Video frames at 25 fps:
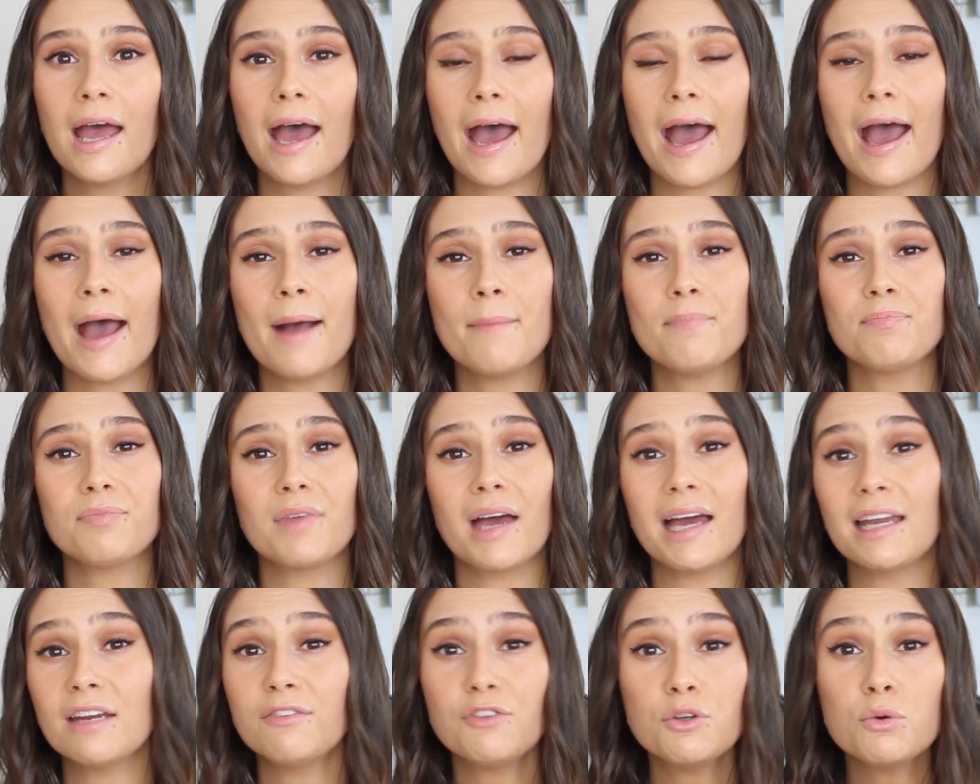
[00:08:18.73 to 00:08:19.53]
And
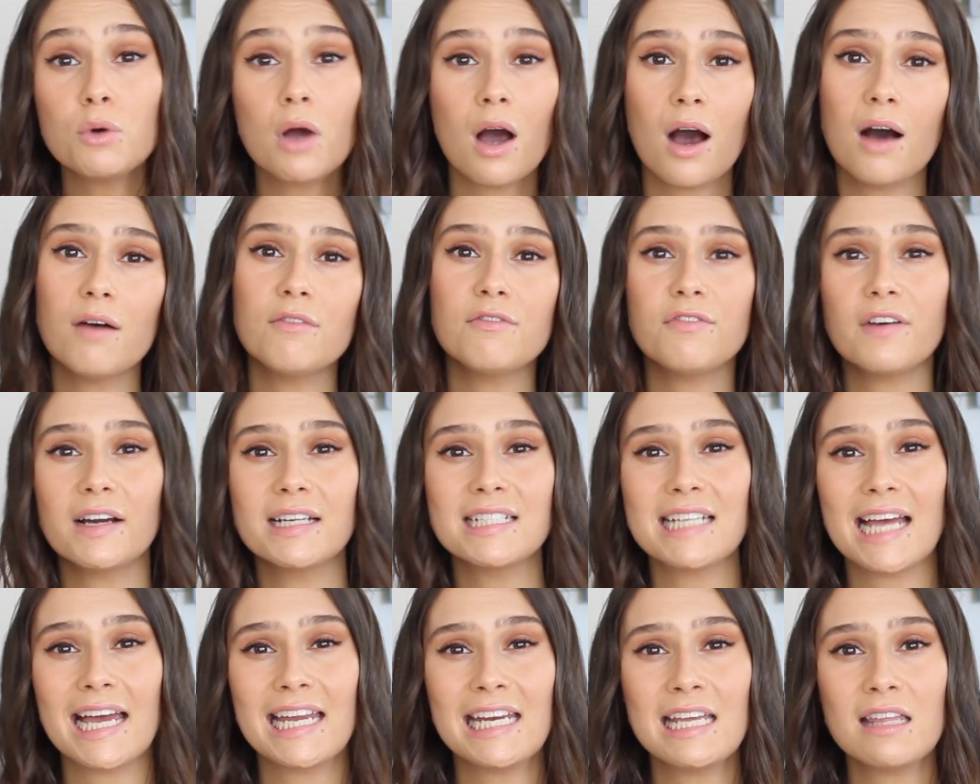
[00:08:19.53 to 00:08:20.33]
if you can't
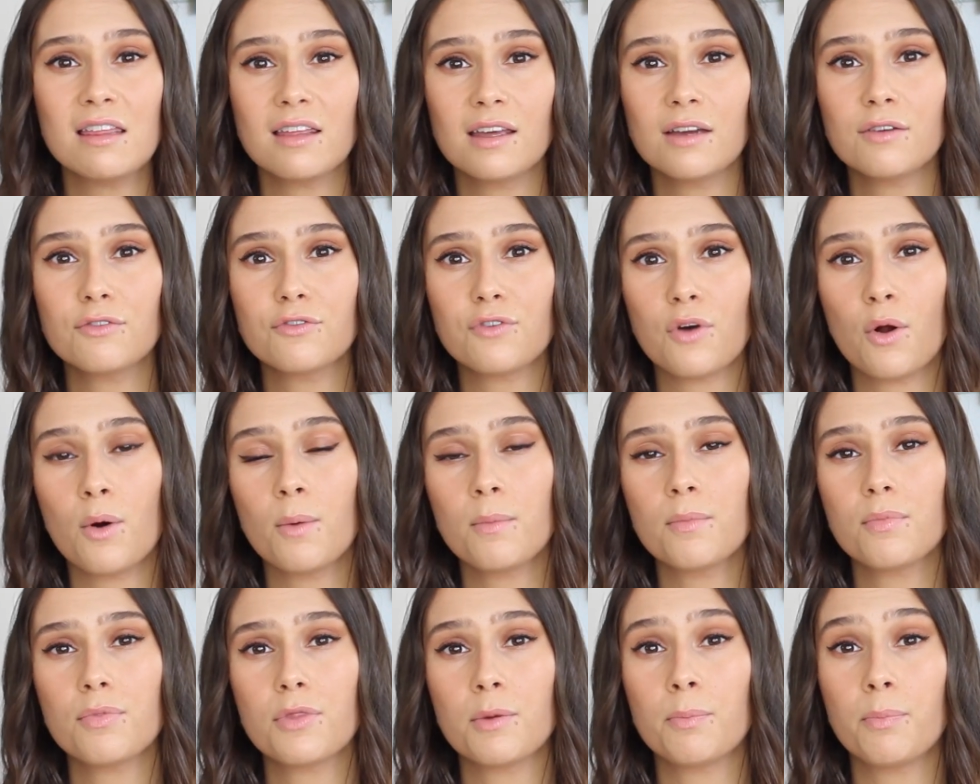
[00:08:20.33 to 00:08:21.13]
find anything
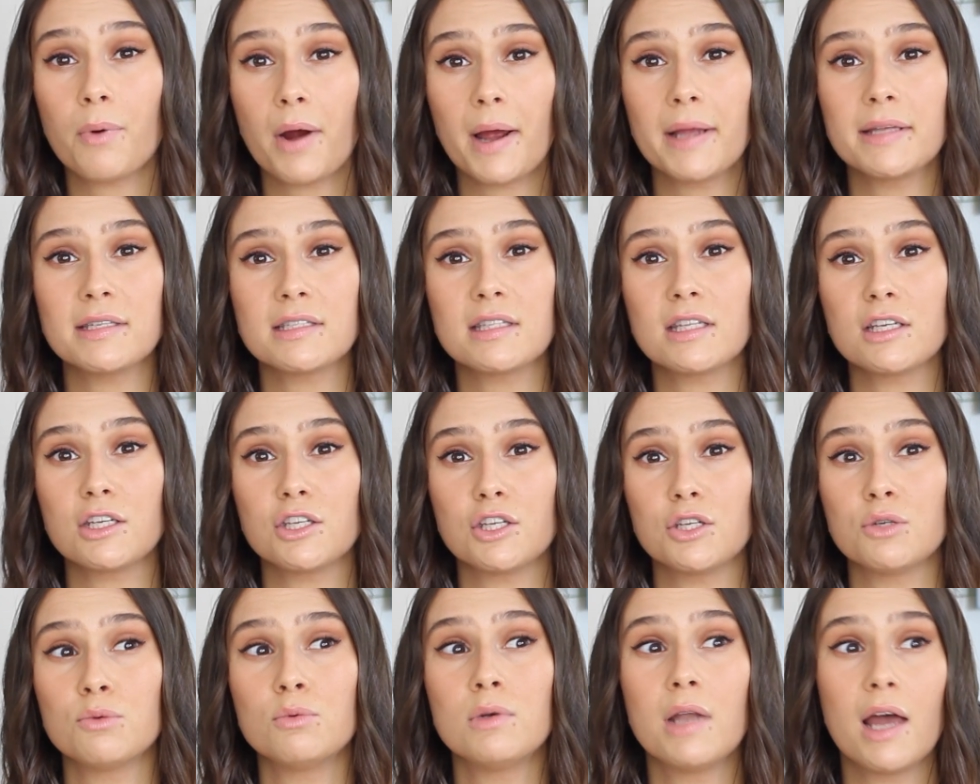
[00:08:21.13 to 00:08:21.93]
from the brands that
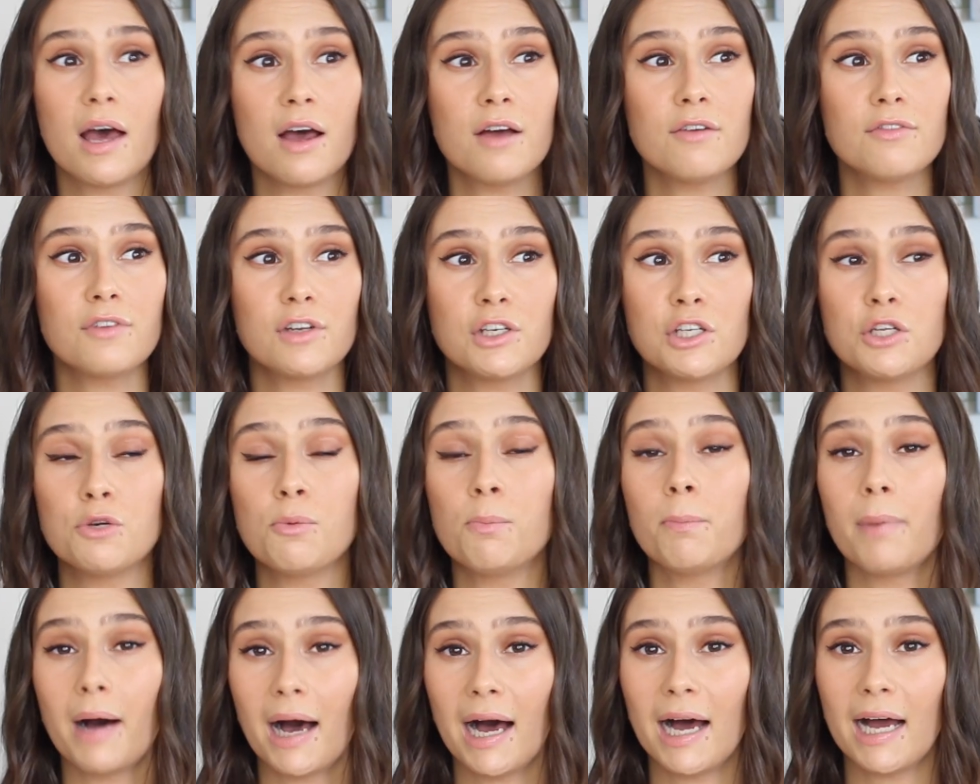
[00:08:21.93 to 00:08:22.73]
you love and
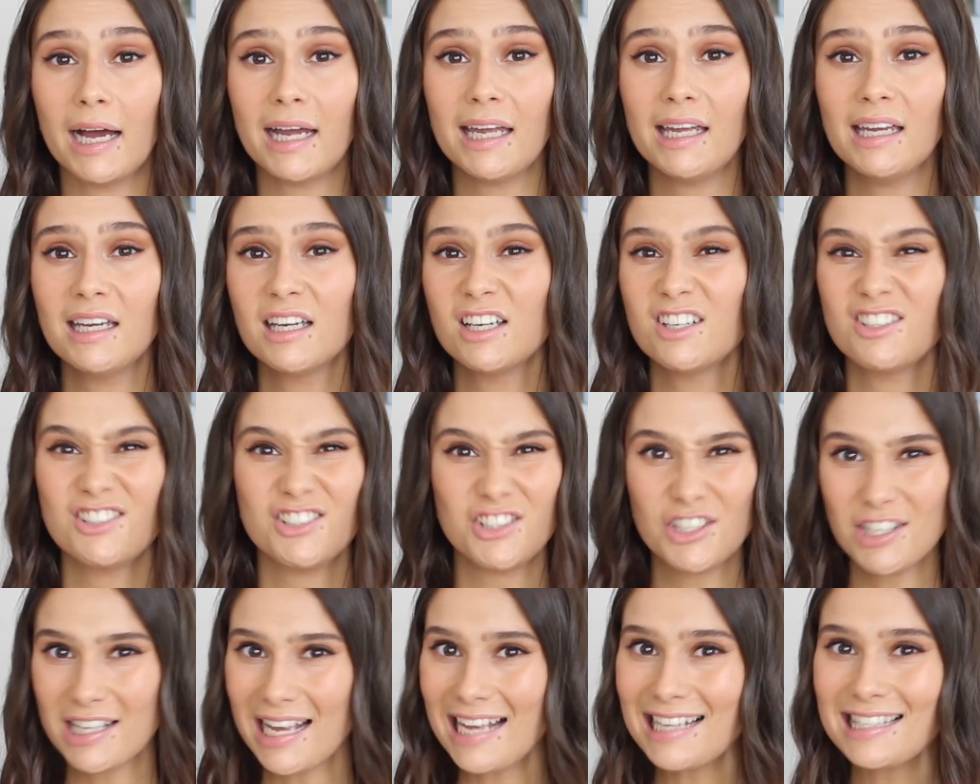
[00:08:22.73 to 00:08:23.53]
you buy,
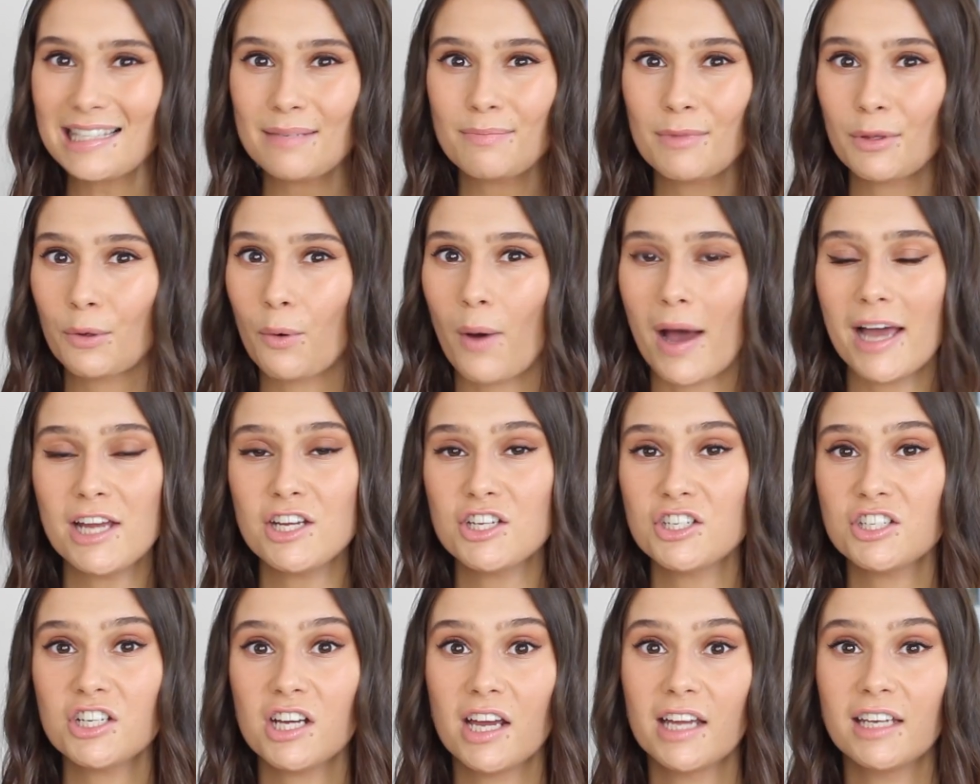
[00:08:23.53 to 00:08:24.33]
just ask them the
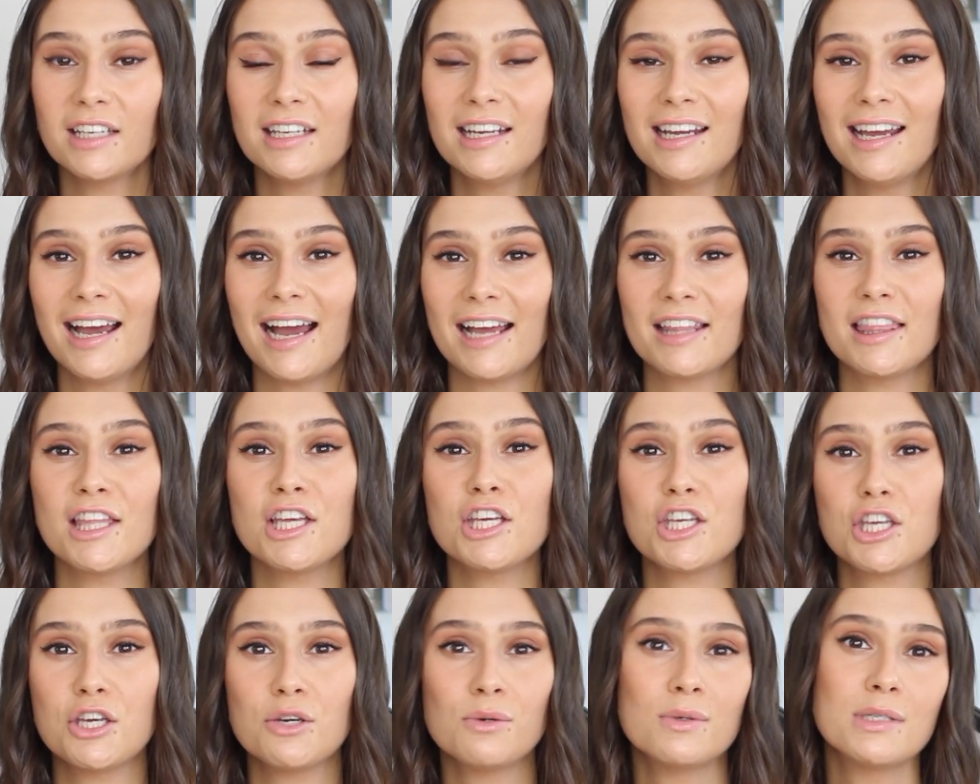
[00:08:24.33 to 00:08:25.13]
question. I
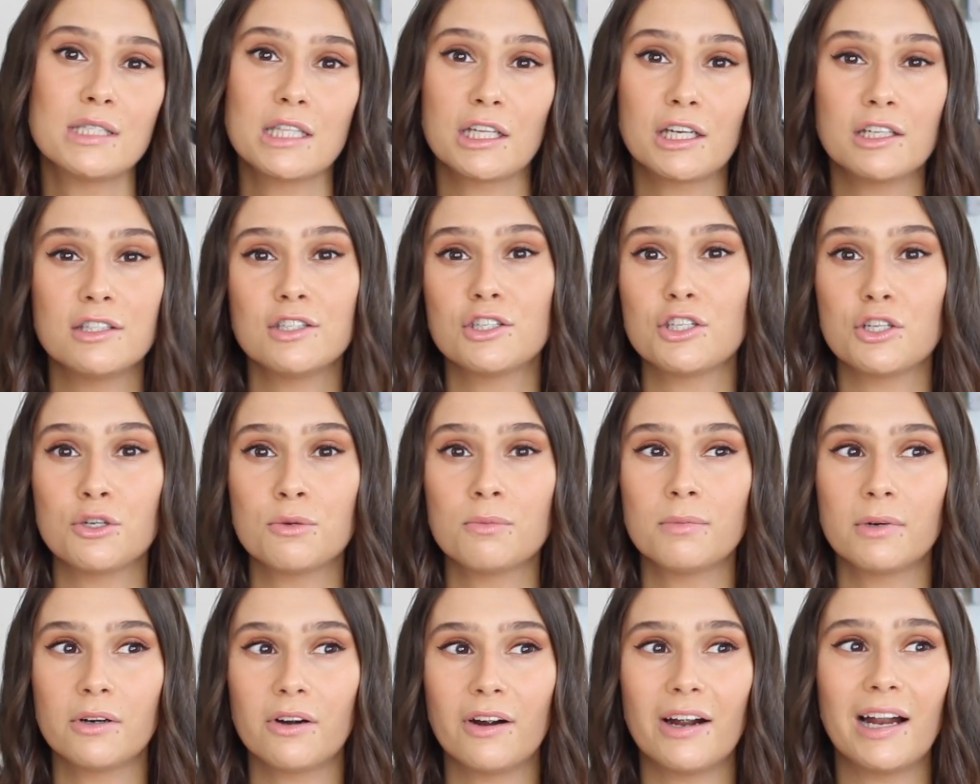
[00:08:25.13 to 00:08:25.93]
think you as the
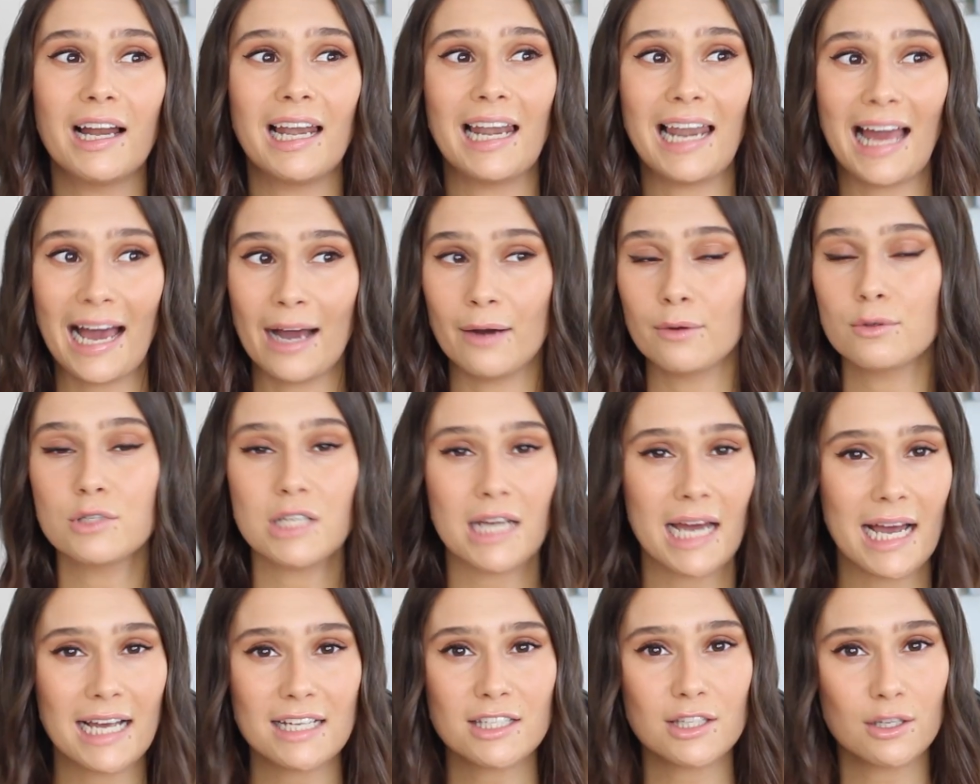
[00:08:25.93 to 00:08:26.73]
consumer are allowed
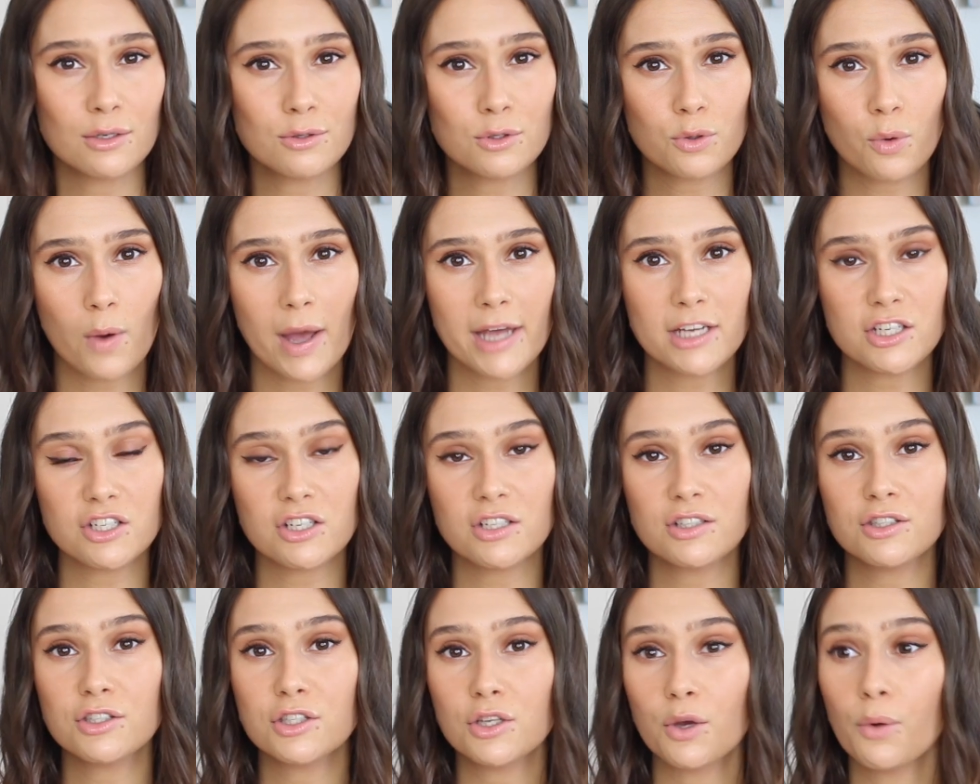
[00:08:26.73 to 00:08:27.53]
to ask those
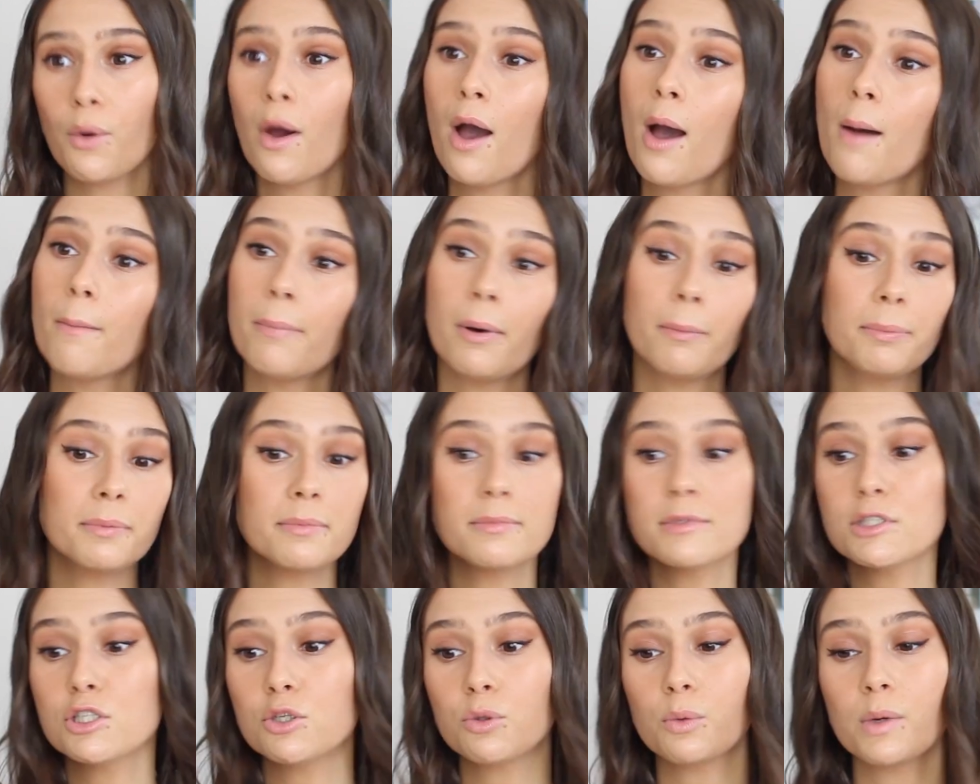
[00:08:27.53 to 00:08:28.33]
questions. So pop
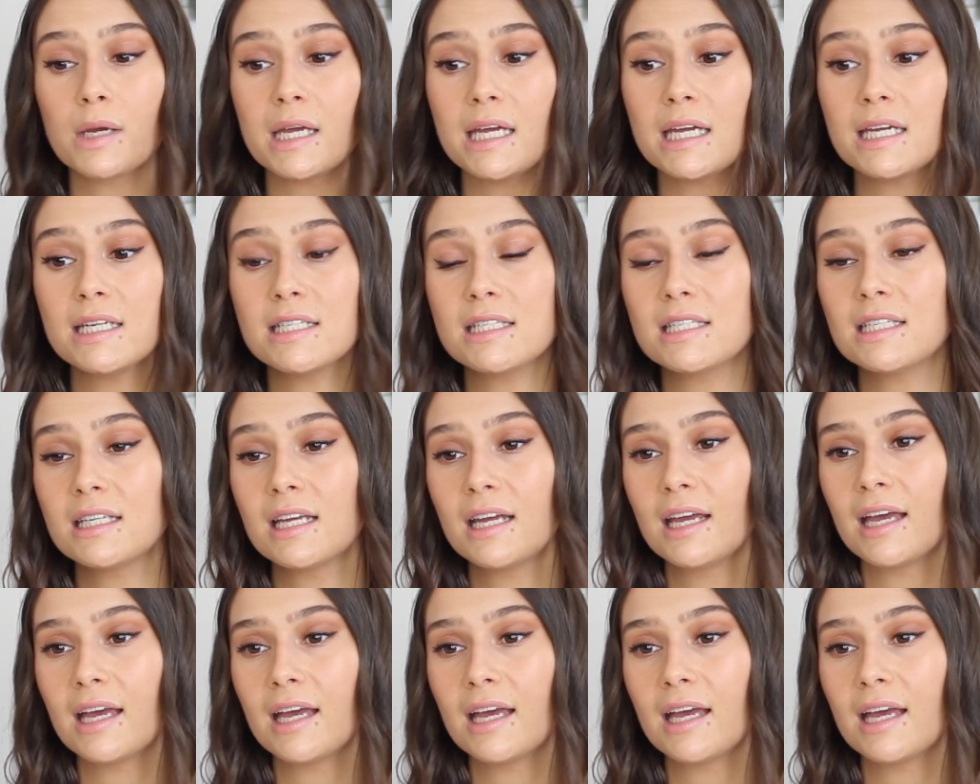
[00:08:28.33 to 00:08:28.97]
them a tweet